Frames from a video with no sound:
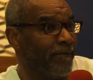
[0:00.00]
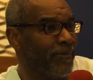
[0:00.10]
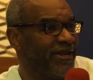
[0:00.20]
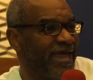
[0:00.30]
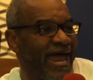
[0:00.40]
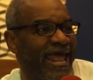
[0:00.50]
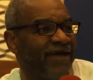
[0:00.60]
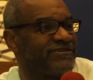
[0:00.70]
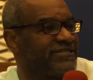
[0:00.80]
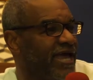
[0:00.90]
but not
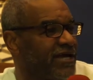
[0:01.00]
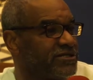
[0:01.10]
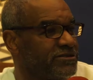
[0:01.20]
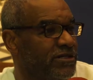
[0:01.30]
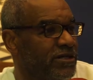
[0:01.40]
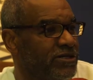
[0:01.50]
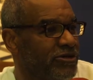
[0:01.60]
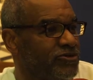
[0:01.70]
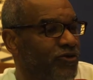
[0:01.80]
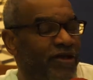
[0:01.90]
have sex.
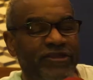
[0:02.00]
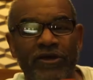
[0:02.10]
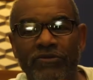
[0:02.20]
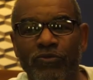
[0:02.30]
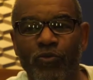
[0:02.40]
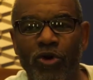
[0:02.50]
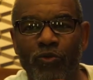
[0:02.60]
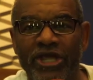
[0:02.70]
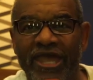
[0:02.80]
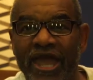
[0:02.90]
So they said, Well,
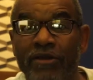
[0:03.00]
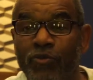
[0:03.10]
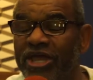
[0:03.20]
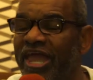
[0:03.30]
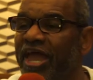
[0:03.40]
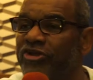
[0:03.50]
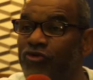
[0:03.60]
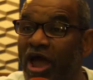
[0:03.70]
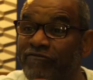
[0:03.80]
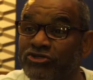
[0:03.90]
we can't, we can't
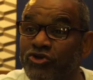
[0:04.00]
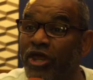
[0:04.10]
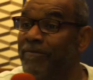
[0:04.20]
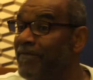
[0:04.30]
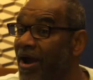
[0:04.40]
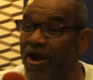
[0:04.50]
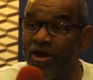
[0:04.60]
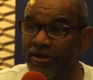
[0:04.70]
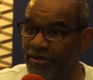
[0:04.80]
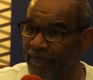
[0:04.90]
travel. So they
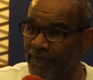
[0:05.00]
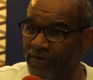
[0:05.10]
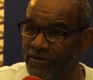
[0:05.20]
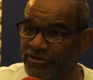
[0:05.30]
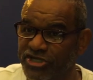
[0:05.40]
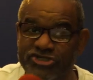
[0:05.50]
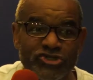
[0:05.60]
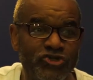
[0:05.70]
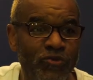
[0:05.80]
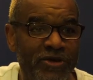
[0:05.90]
married just
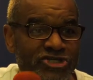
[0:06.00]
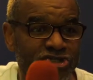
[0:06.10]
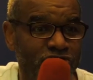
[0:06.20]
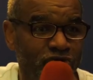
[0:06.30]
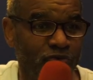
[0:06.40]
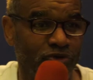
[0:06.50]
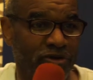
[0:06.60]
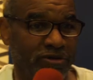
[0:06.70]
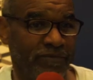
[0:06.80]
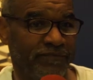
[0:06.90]
to do missionary work.